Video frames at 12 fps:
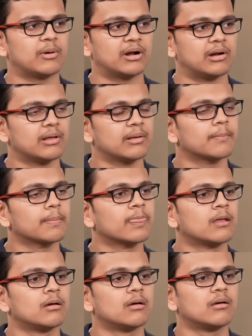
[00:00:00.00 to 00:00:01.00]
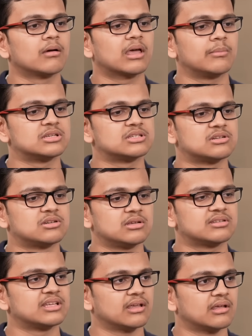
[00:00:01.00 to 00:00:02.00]
Pandey,
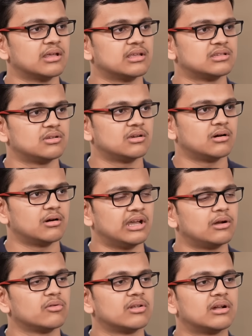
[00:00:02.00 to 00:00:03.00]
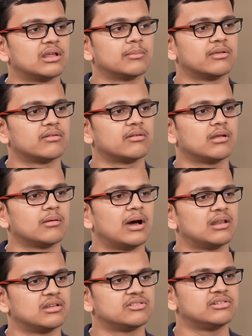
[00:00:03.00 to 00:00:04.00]
chemistry, Cengage, A to Z chemistry,
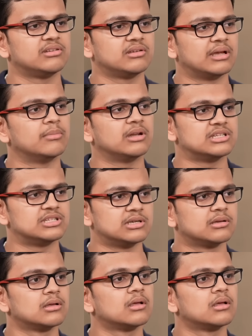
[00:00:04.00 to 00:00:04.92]
biology, MTG,